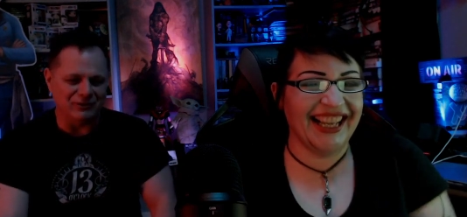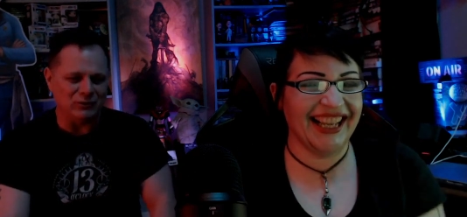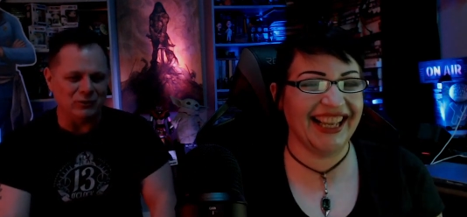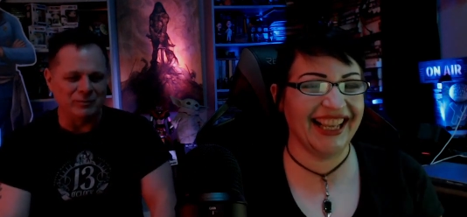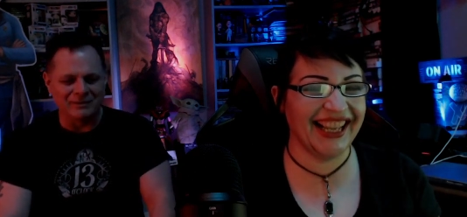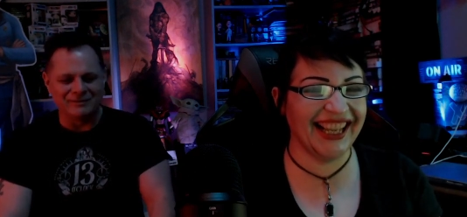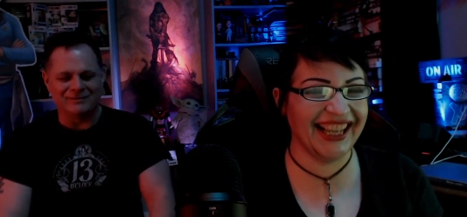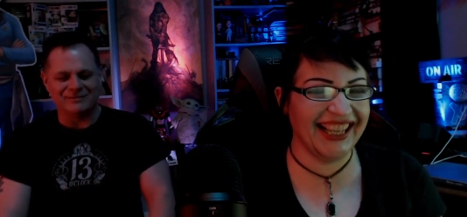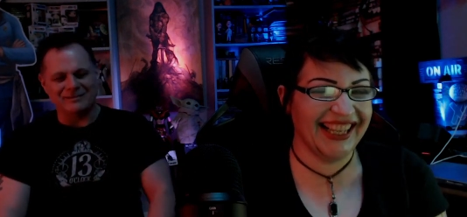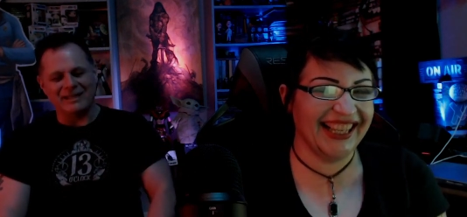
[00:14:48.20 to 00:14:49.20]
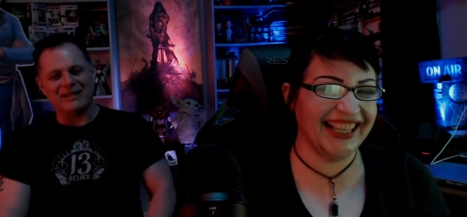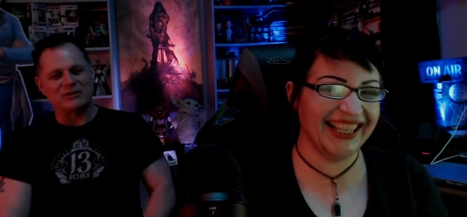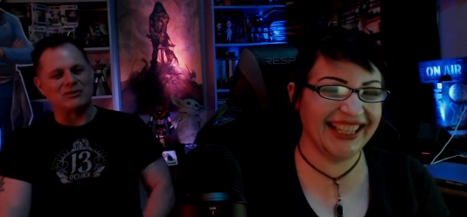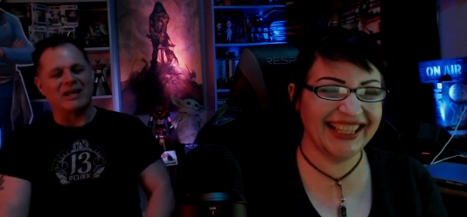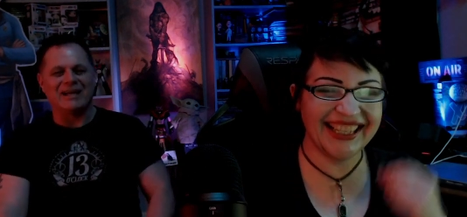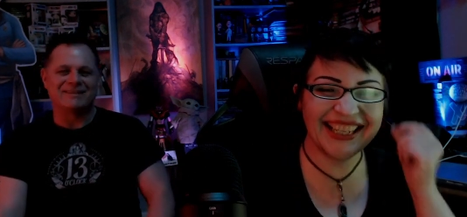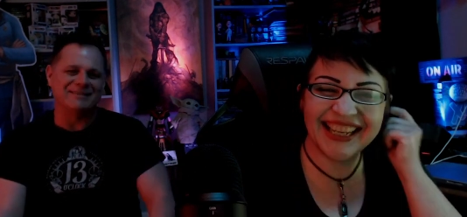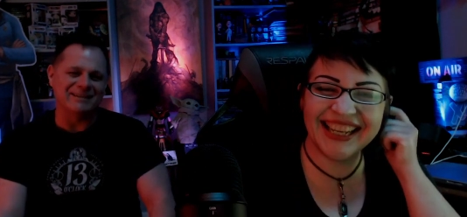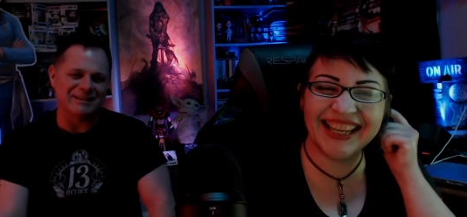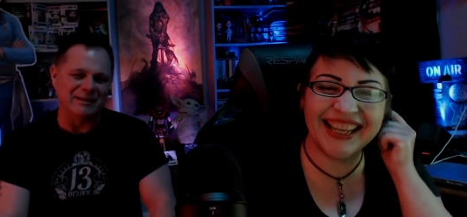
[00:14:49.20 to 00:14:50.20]
Speaker 1: human extract
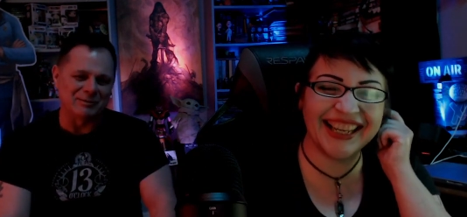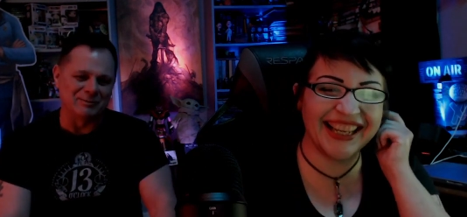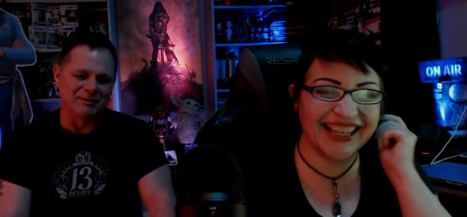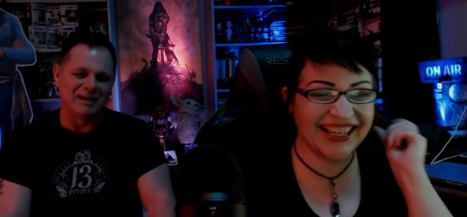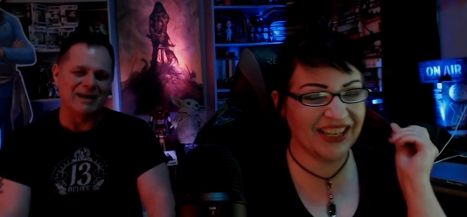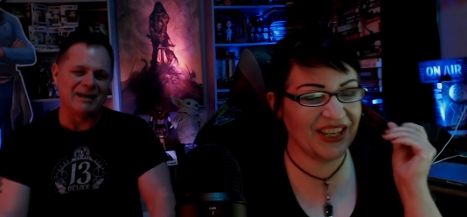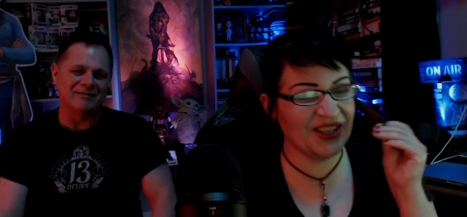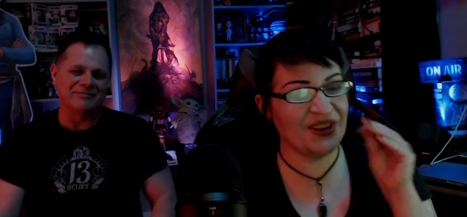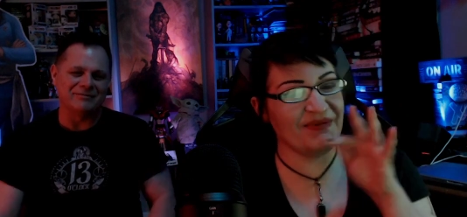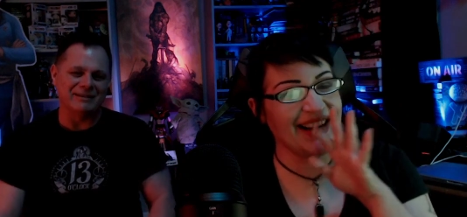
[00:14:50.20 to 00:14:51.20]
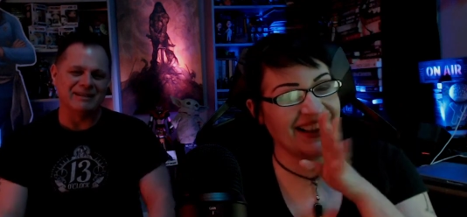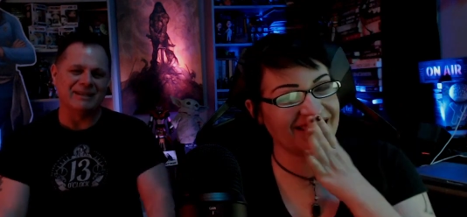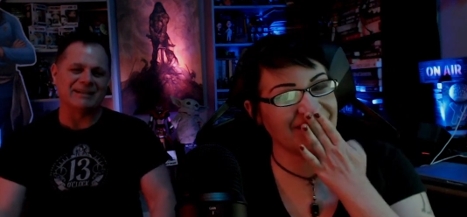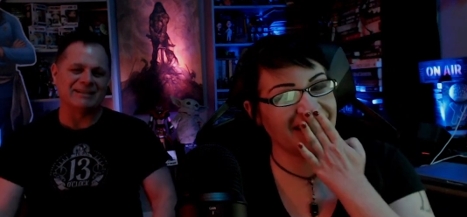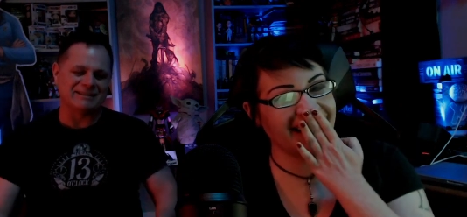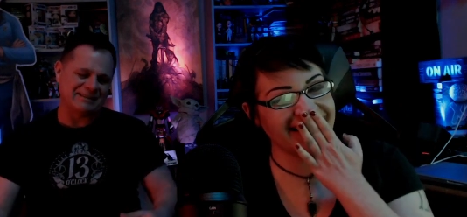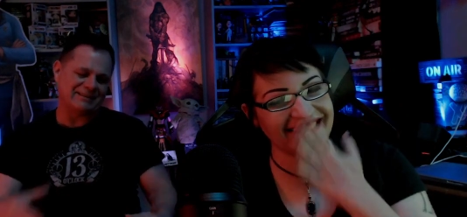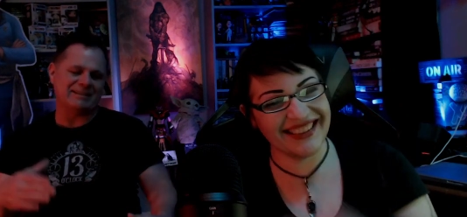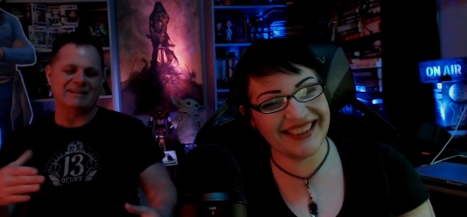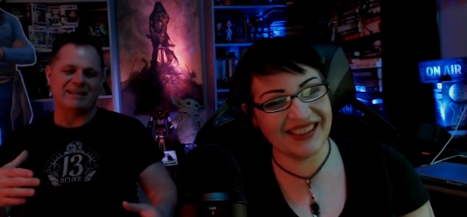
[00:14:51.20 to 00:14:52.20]
that keeps him alive. Human in been like a,
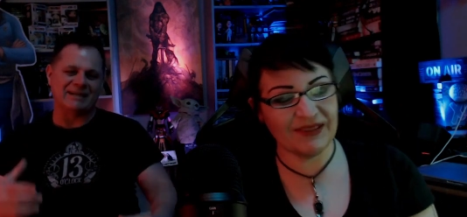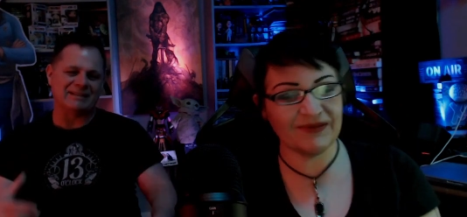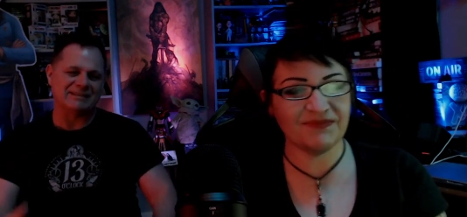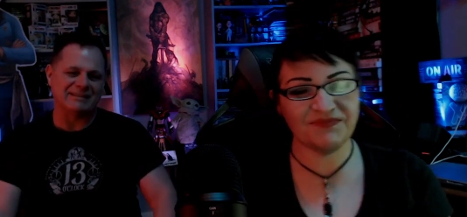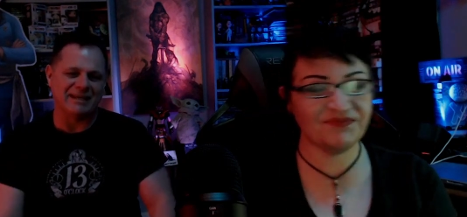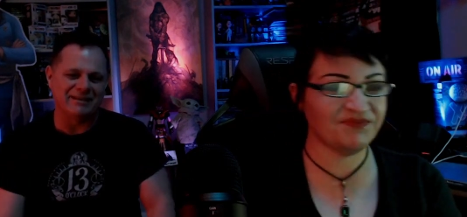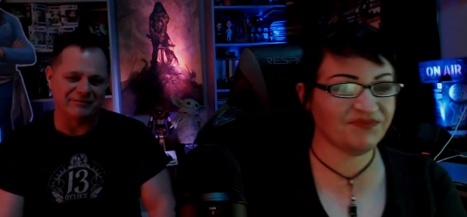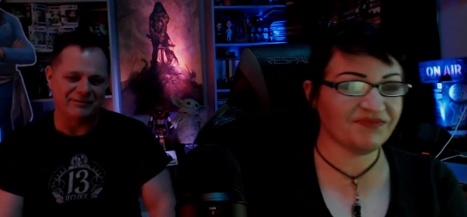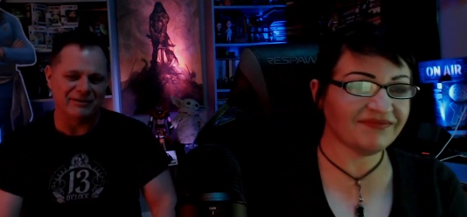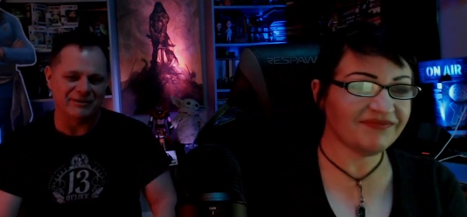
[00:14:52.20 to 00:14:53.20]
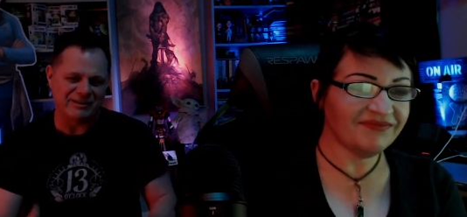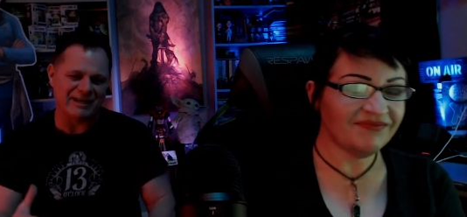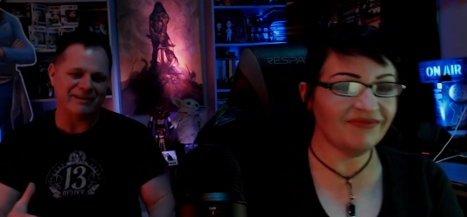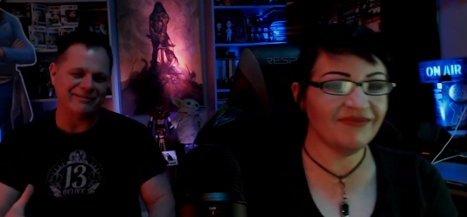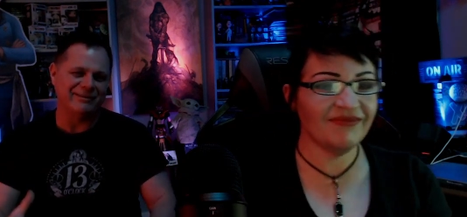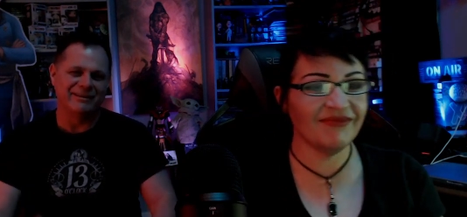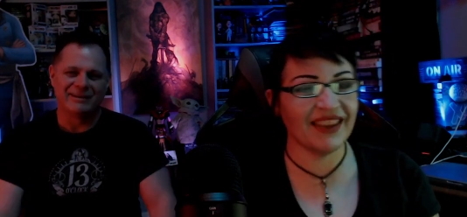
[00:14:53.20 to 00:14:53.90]
in like a state of near death.